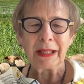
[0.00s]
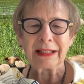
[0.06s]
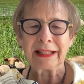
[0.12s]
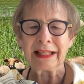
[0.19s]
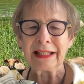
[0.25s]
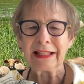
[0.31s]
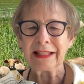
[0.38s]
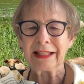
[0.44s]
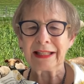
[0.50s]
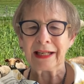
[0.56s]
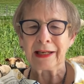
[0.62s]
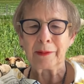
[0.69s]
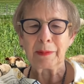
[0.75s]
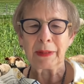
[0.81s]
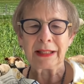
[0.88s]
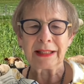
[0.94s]
at least
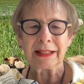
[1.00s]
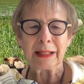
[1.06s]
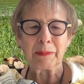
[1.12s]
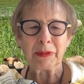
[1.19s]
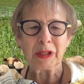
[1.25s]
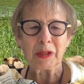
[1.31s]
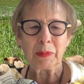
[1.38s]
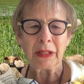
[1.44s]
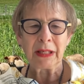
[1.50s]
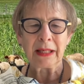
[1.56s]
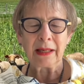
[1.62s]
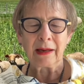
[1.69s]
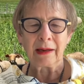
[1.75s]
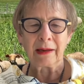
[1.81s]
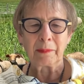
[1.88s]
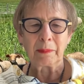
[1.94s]
um, it seems to
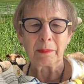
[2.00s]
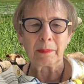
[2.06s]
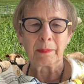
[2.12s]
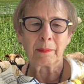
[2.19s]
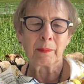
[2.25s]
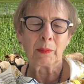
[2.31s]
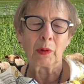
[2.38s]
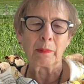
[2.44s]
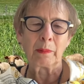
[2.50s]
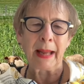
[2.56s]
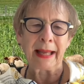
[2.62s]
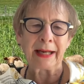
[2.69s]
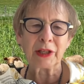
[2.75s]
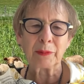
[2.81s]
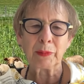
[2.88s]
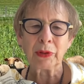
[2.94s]
be um, more
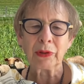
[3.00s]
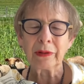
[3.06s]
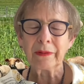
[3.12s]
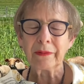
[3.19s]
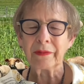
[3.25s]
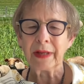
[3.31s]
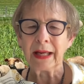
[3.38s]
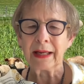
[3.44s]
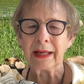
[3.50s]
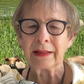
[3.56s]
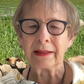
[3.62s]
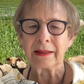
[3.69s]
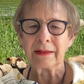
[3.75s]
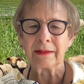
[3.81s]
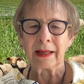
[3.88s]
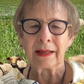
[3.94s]
manageable
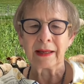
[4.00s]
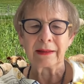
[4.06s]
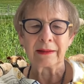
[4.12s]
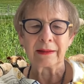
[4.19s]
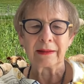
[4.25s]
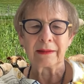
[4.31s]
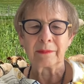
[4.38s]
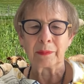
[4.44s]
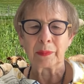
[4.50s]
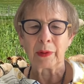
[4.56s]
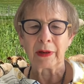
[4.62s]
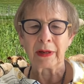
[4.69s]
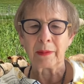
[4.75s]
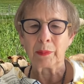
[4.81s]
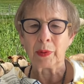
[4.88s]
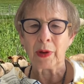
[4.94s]
than than
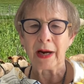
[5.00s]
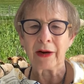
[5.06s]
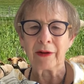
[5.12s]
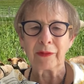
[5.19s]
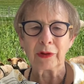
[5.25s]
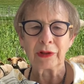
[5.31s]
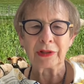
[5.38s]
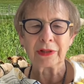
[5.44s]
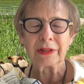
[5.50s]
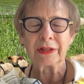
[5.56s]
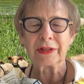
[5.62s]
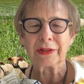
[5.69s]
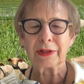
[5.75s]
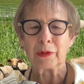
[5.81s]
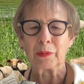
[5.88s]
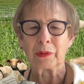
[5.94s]
prior prior
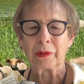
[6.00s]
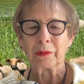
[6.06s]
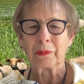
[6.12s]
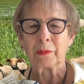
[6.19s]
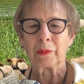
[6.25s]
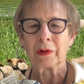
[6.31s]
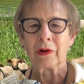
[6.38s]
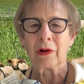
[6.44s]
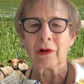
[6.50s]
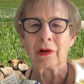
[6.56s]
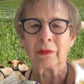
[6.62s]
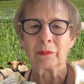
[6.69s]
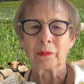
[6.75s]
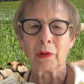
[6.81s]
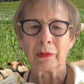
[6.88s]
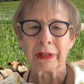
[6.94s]
versions. So we're we're
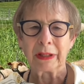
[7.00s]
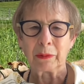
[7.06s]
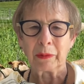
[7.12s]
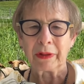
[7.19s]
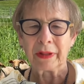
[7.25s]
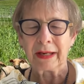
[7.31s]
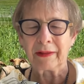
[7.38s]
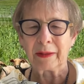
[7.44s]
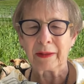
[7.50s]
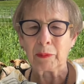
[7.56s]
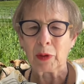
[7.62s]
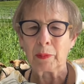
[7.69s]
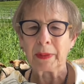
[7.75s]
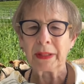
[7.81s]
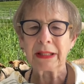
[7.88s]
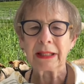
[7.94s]
all rolling with it at the
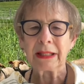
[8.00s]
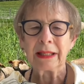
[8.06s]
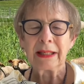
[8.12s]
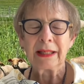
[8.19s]
moment.